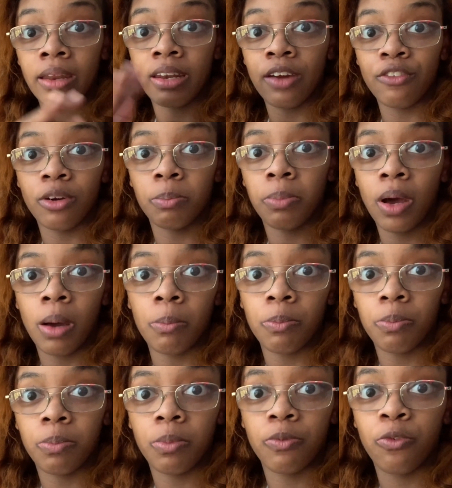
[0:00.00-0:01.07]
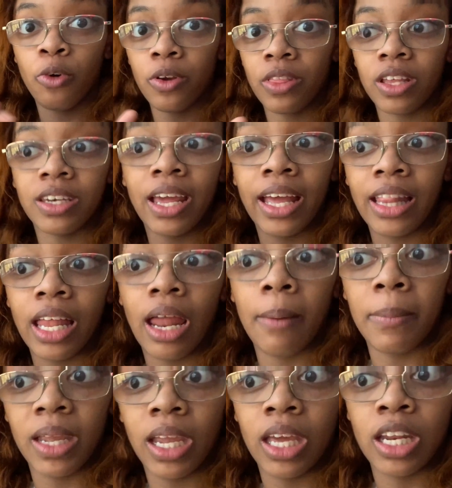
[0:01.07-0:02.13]
never pump for the day that
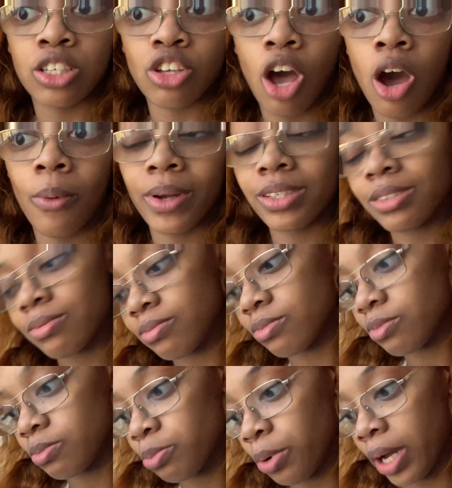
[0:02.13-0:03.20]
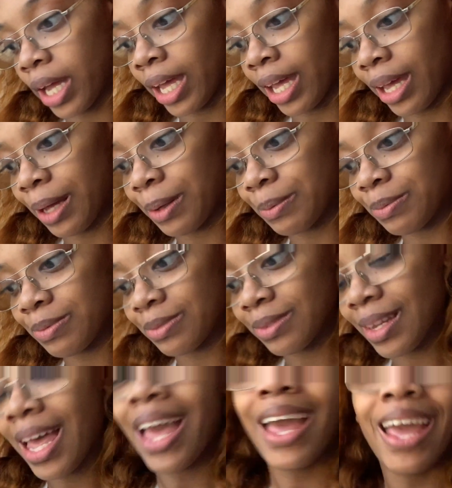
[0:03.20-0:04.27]
I'm in. It's always, Brittany,
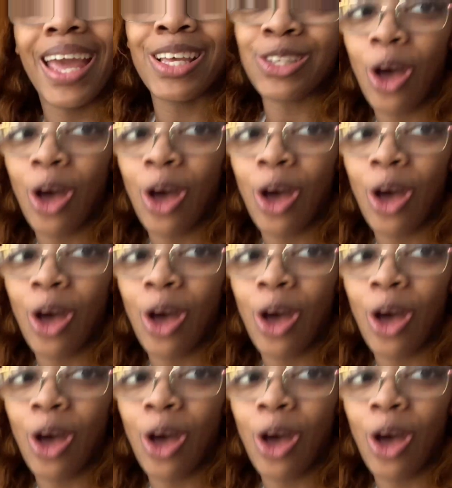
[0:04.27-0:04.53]
it's